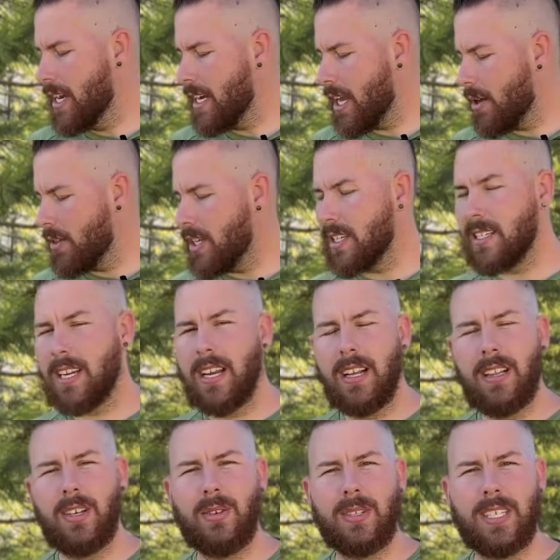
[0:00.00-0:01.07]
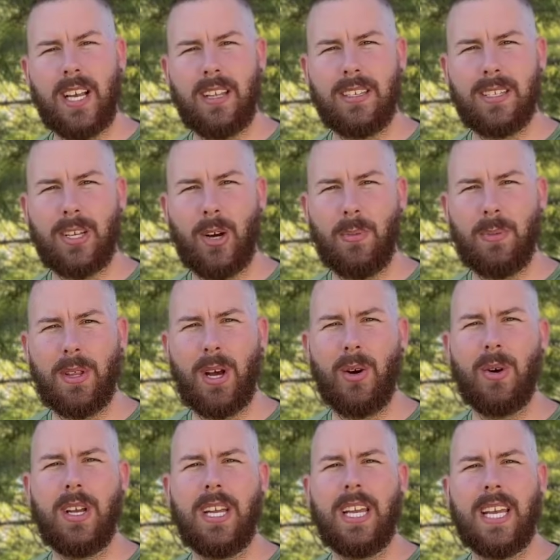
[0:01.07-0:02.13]
Now this little telescope
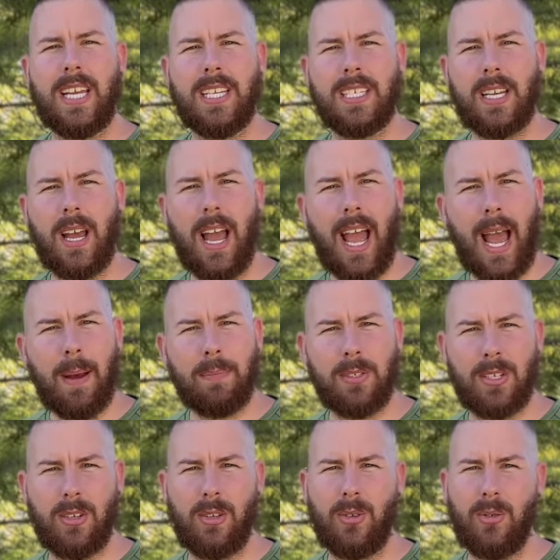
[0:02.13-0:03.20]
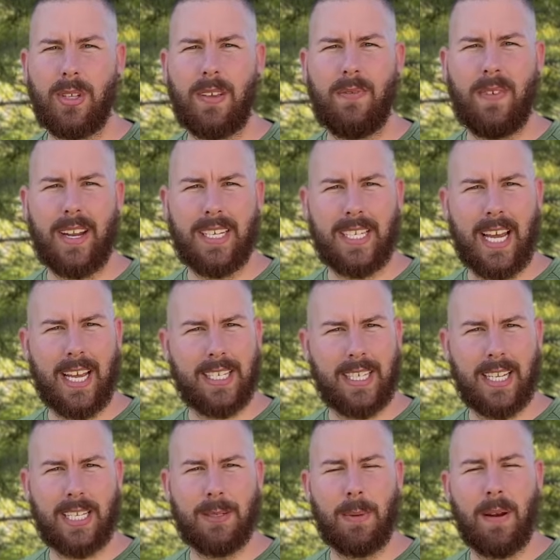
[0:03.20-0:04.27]
though is absolutely
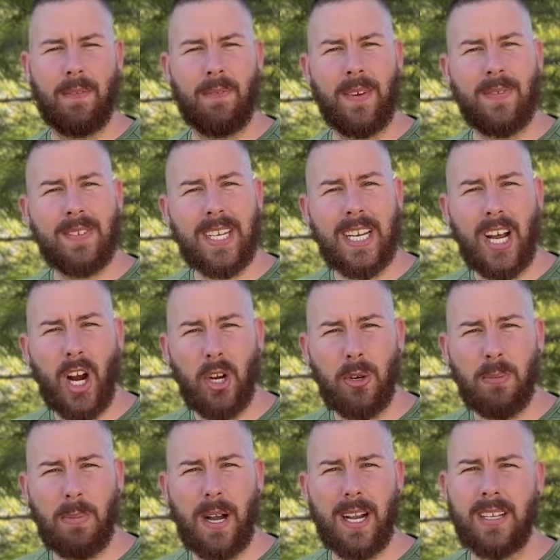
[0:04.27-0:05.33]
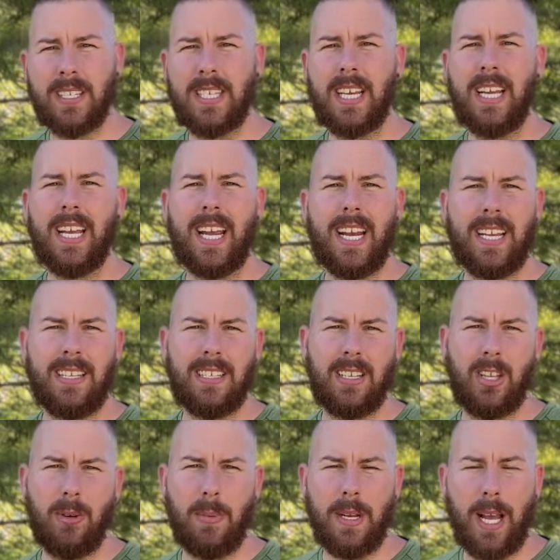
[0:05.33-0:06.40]
fantastic. It's about 1500 bucks. It is a
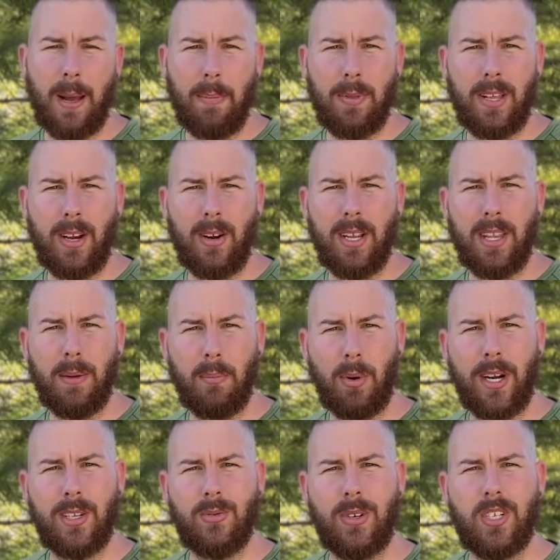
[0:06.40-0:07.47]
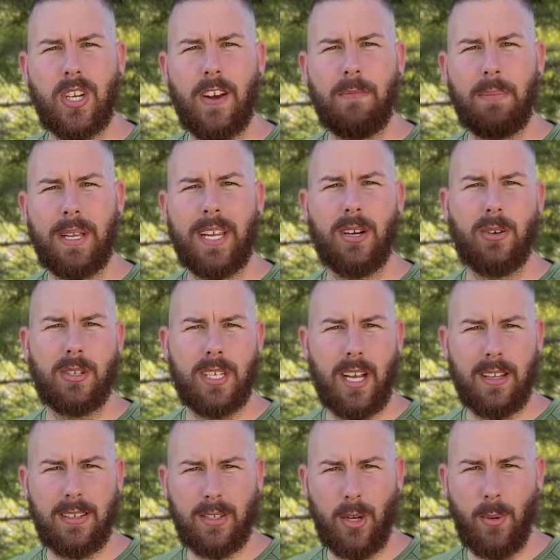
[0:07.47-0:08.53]
little bit up there in the price range of beginner
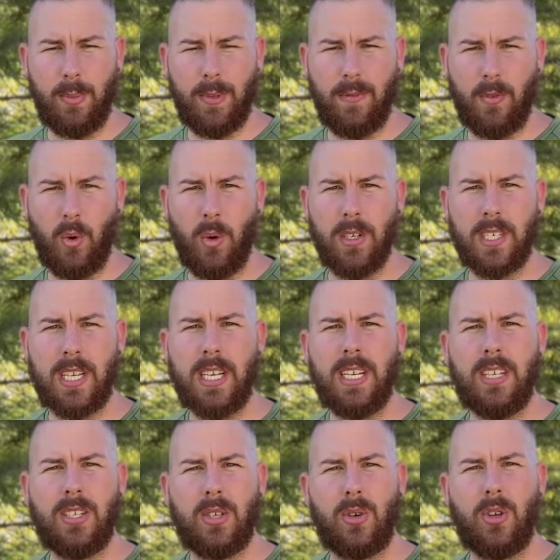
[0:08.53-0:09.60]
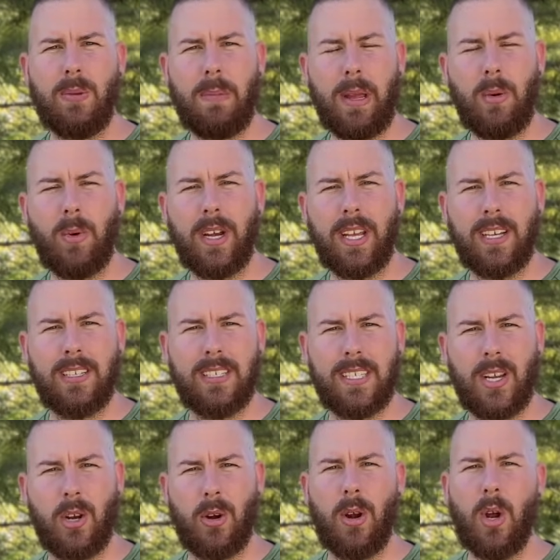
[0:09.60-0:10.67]
telescopes of course. So you may want to
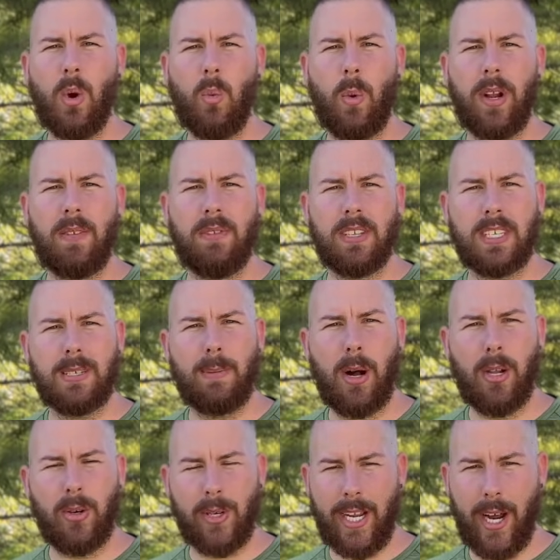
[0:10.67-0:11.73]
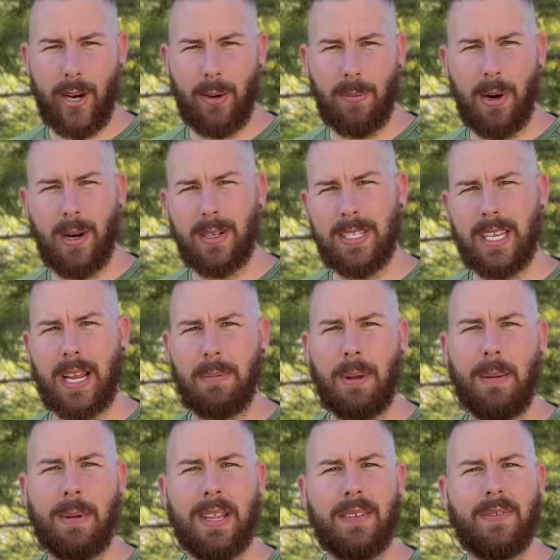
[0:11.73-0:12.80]
consider one of the smaller counterparts like
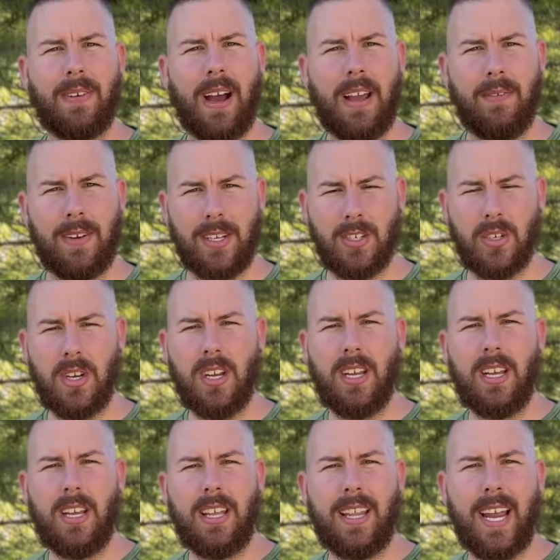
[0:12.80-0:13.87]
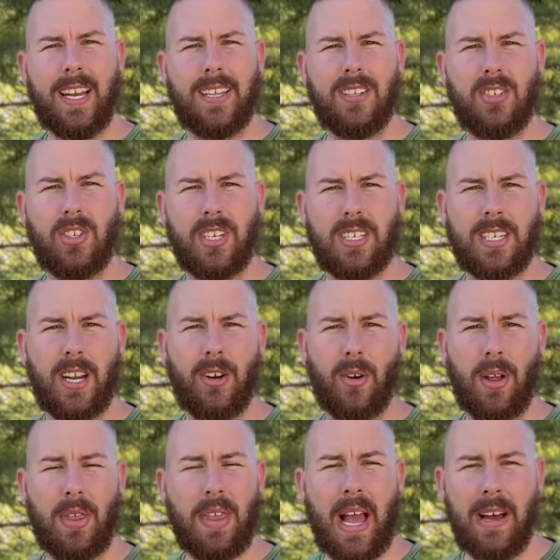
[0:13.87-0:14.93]
maybe the 5 inch that is just
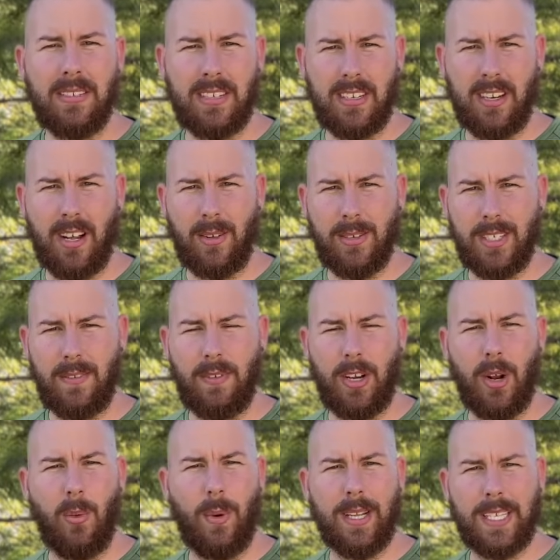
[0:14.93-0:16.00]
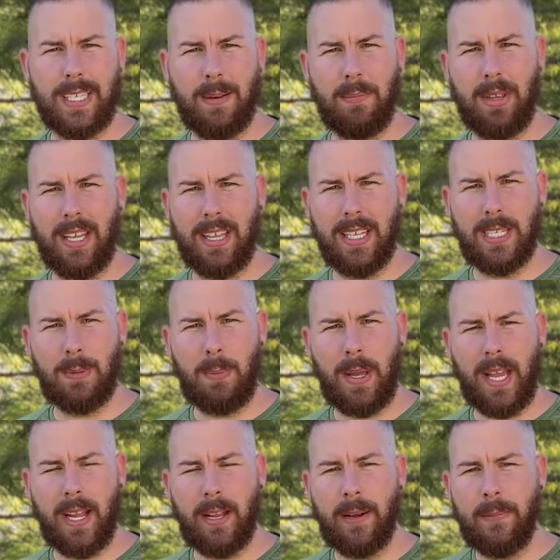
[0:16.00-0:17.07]
under a $1,000 if you don't want something this
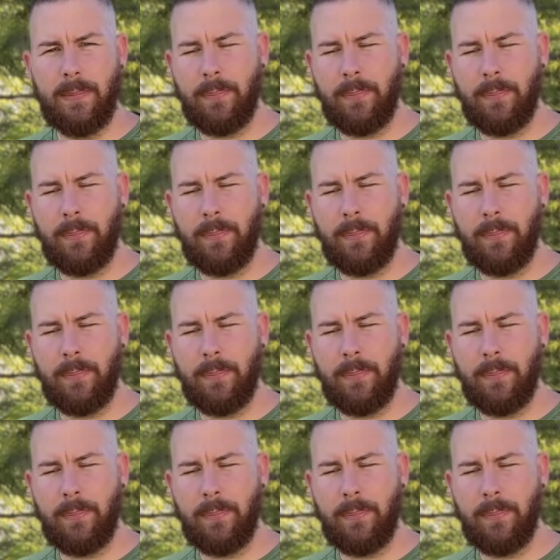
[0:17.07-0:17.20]
big.